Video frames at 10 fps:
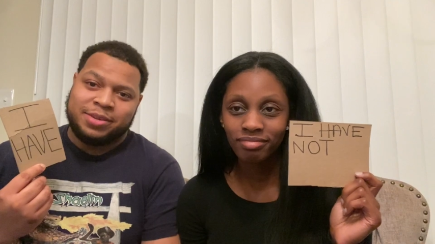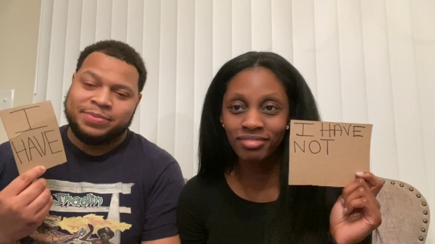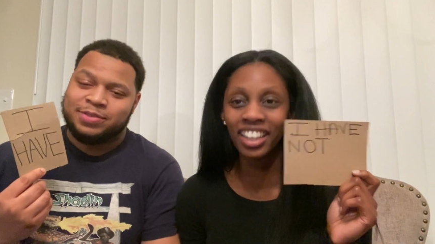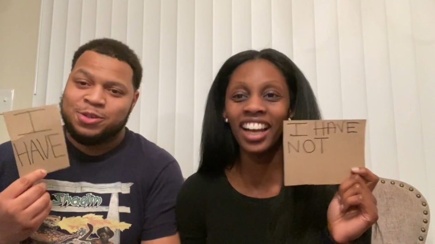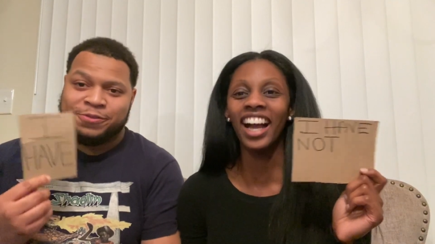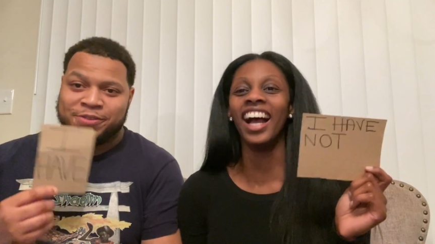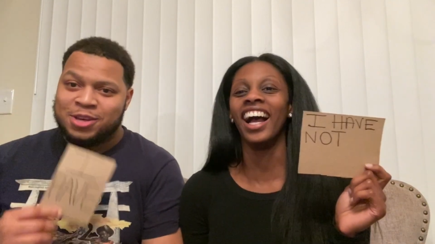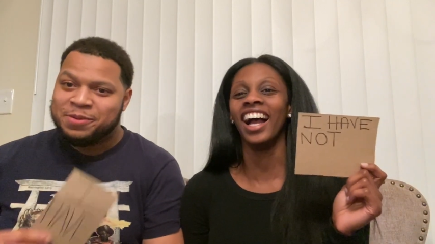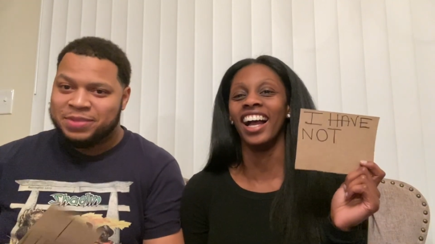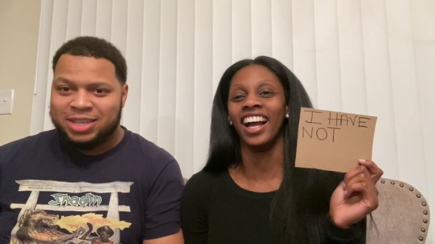Speaker 1: like
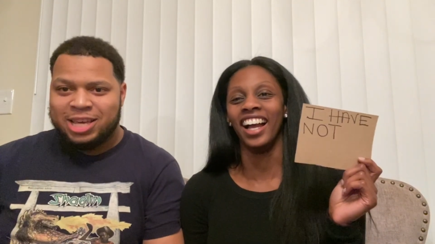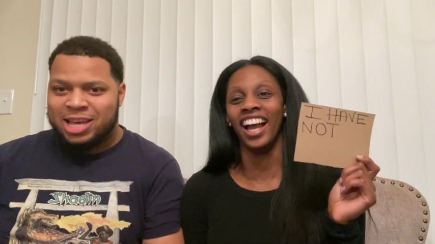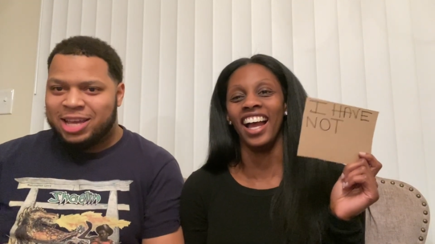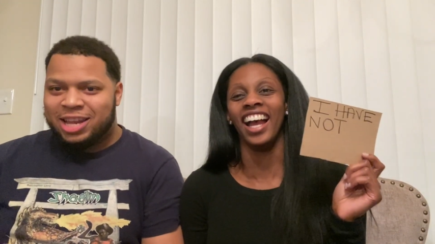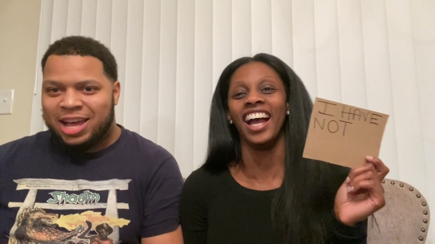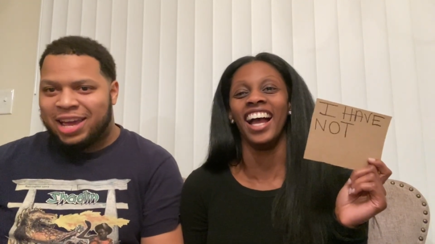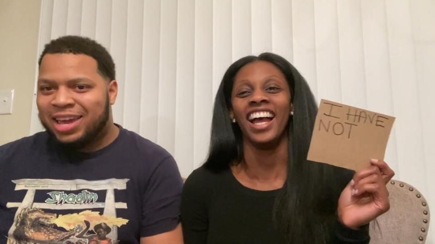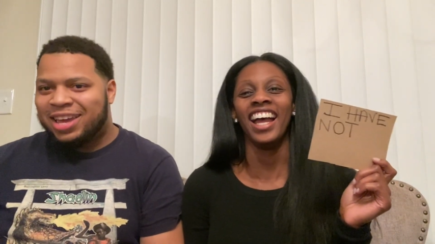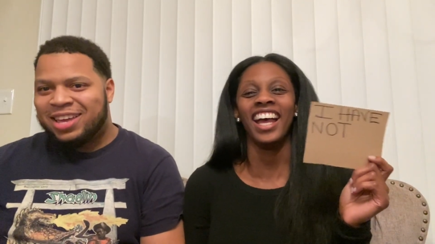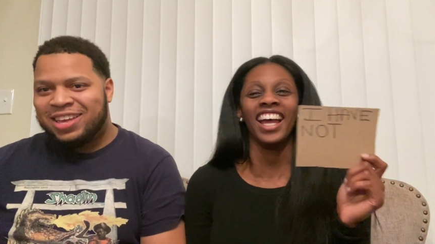
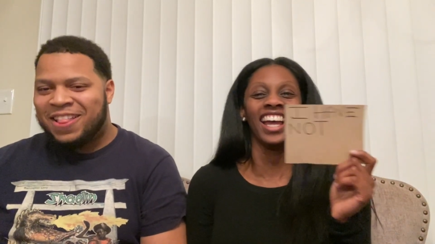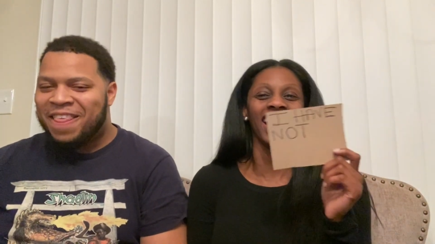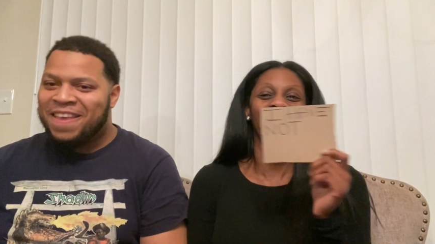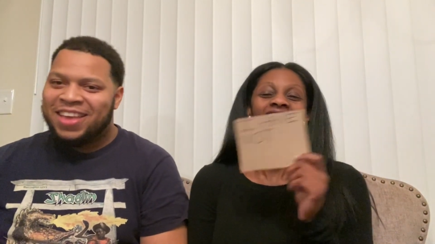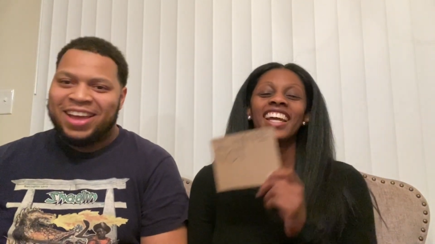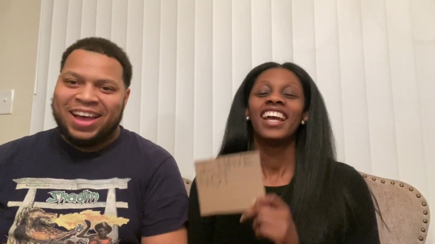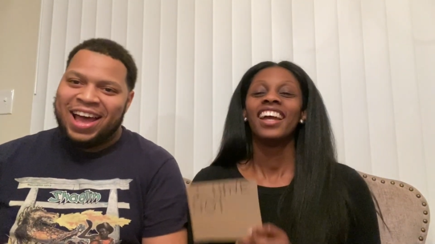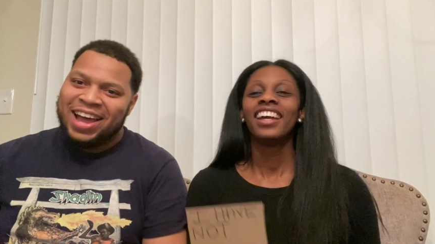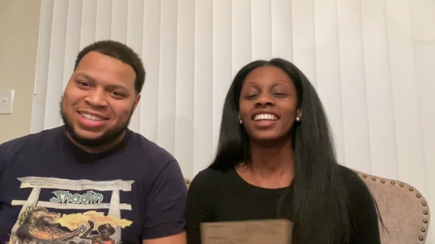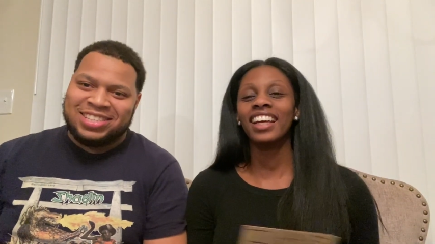I
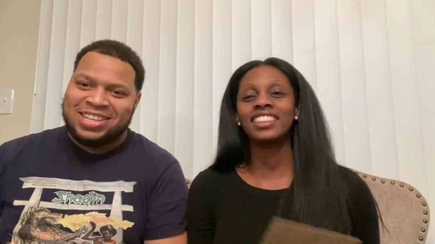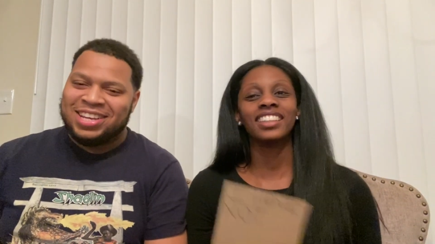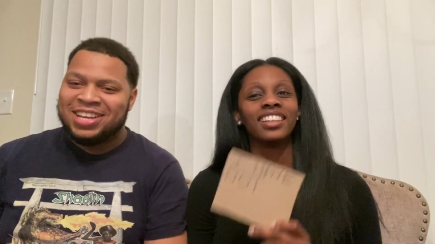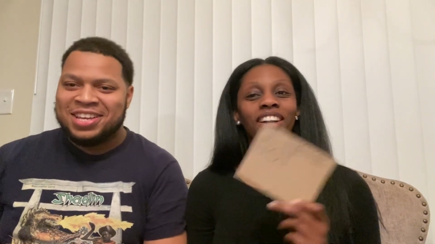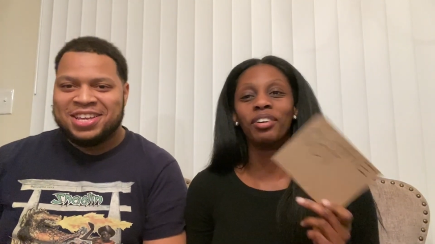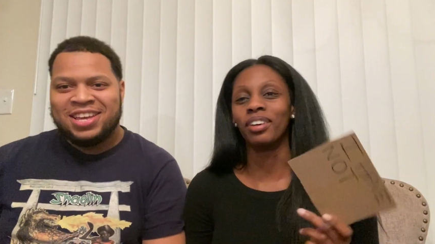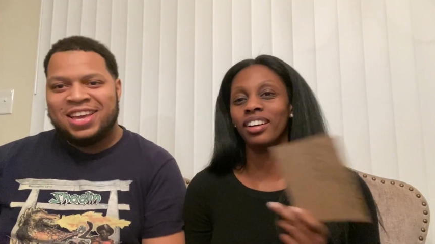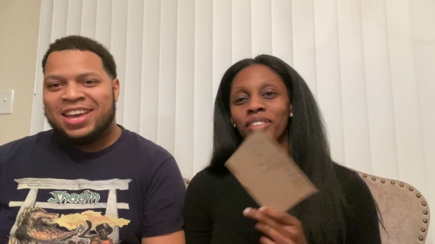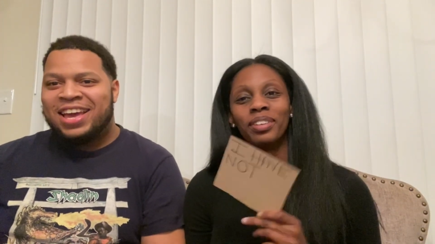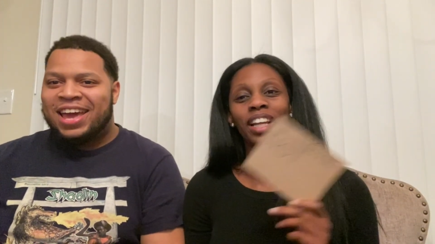
Speaker 2: see That's a no
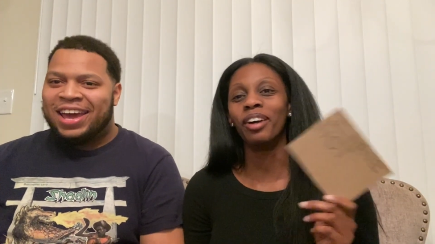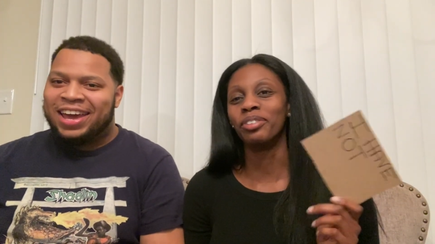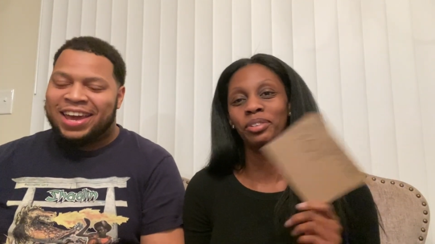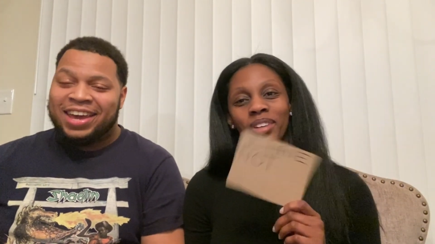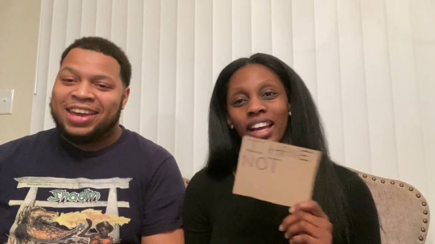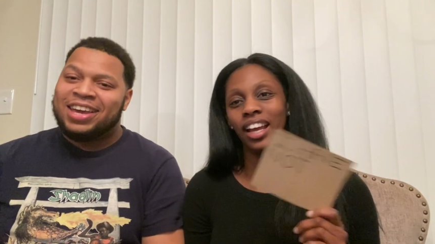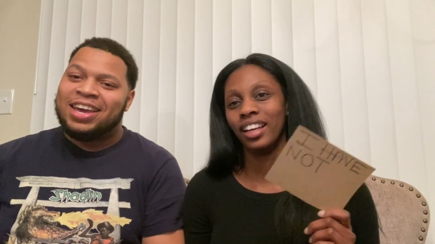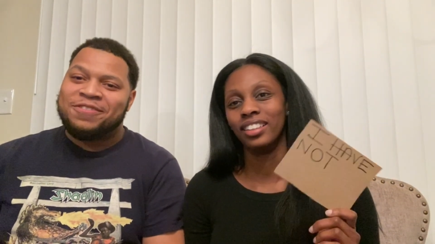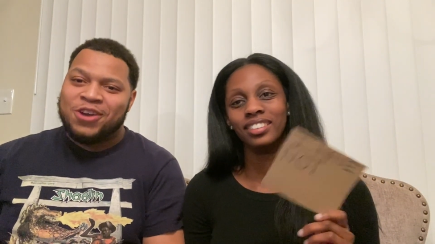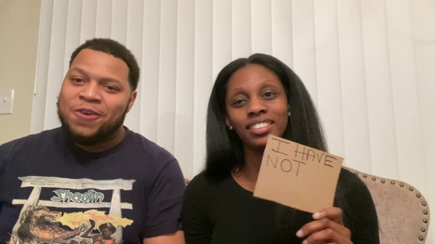go. We don't do Hey, that.
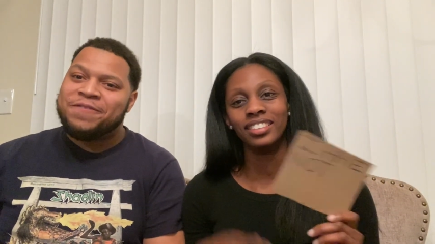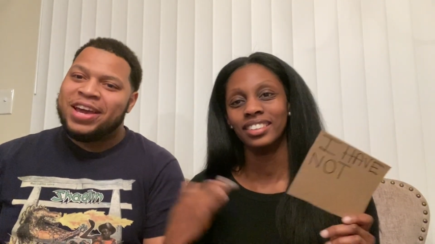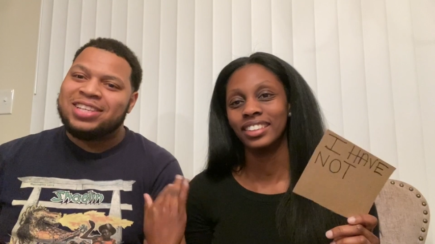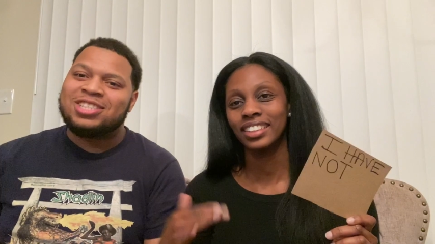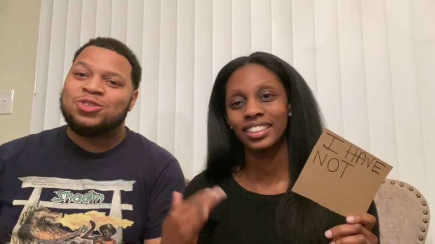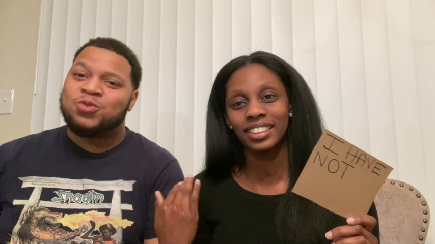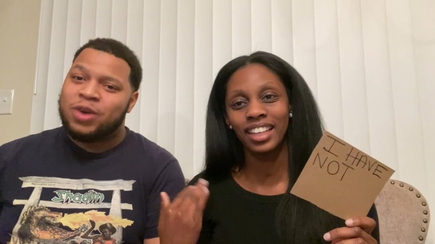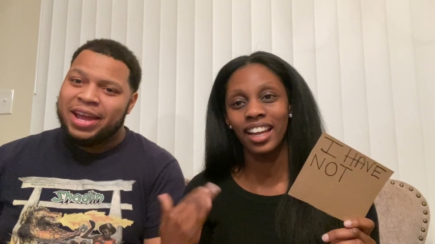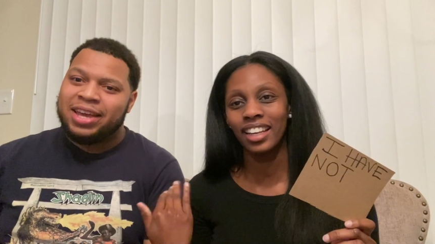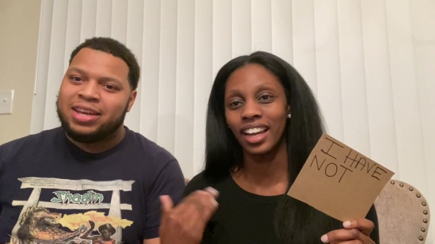
Speaker 1: if your face is
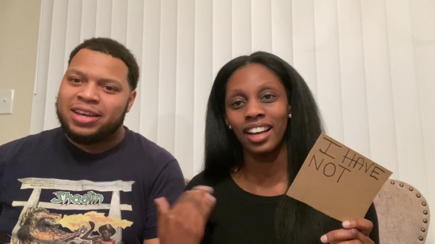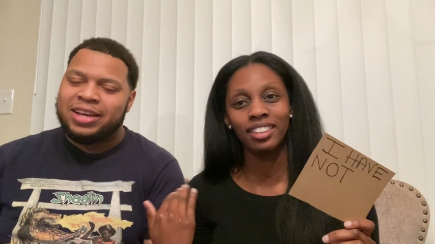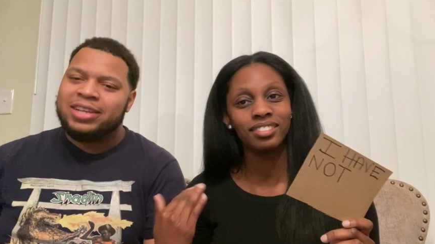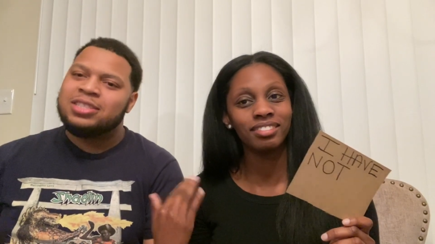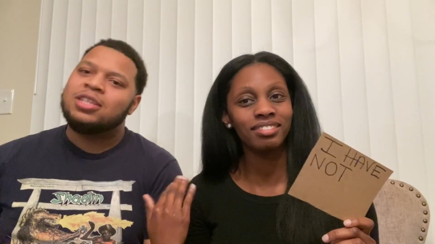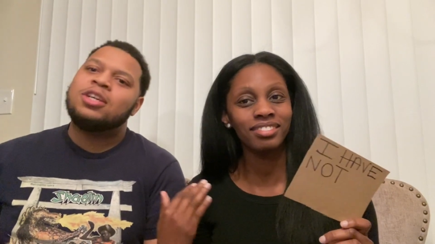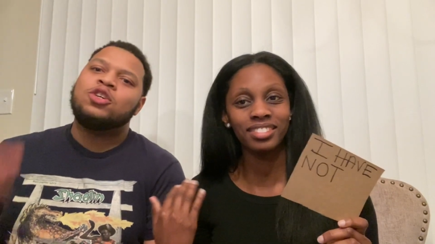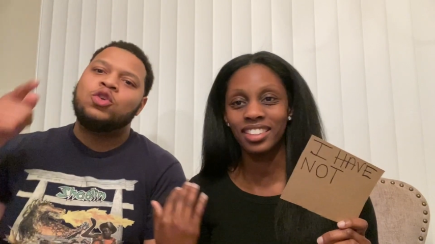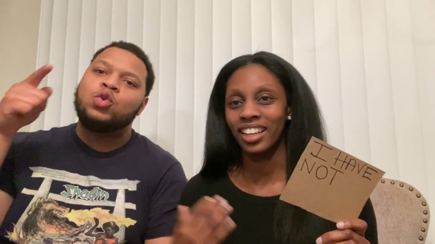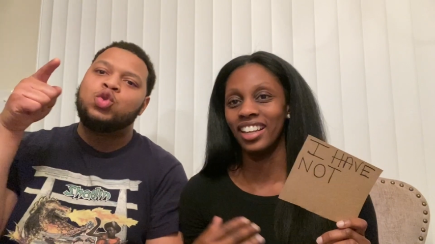right, cuz
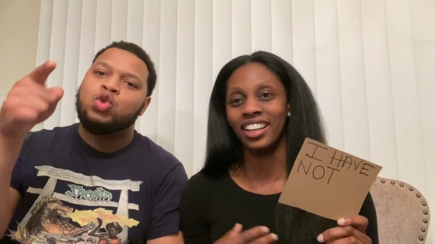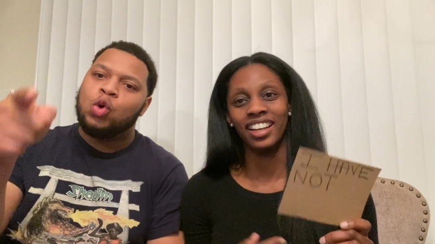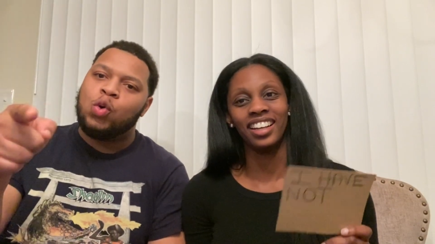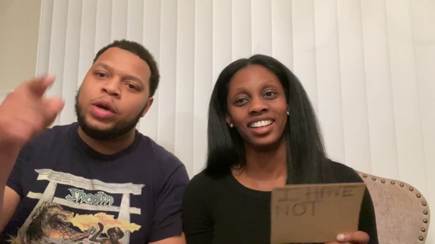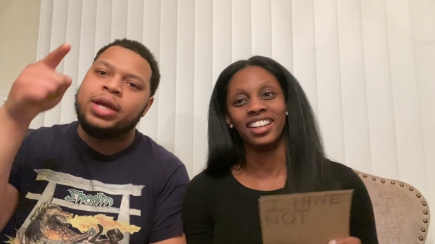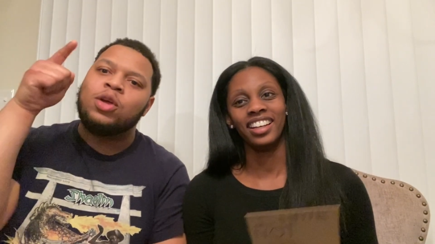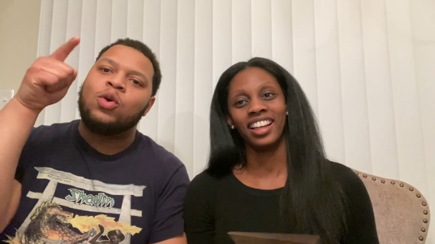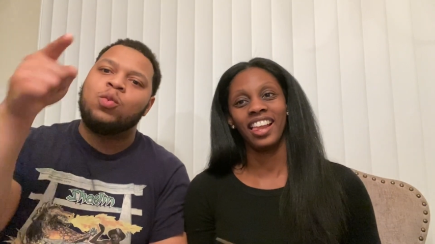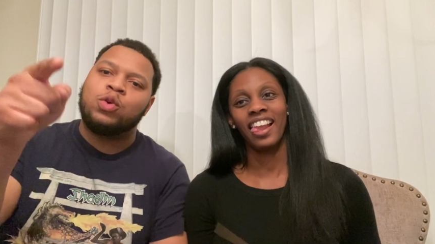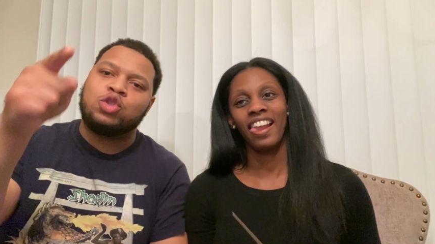you doing
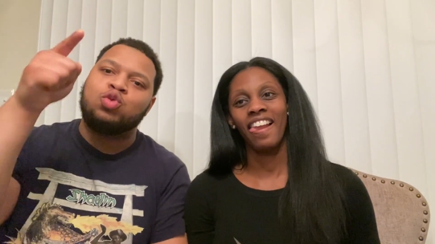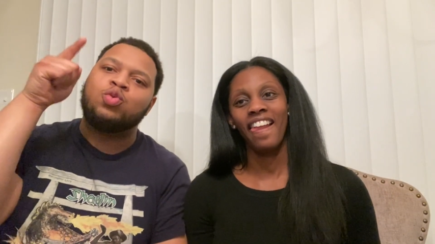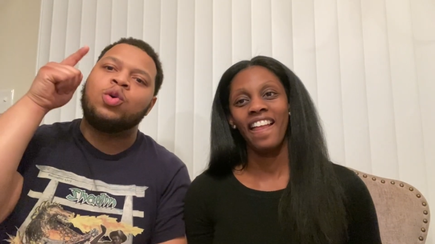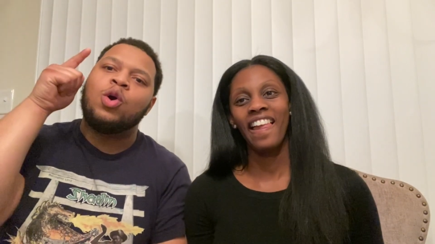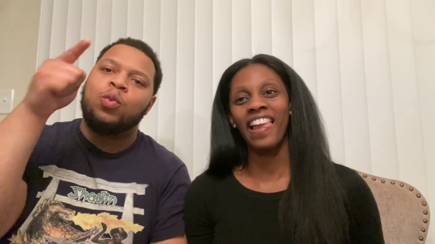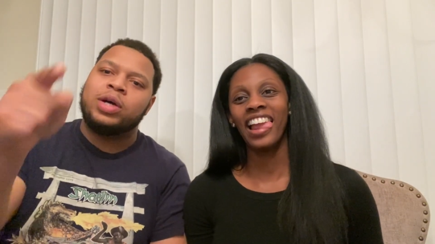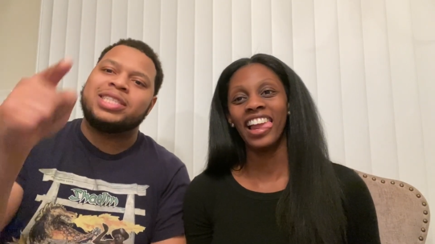what you was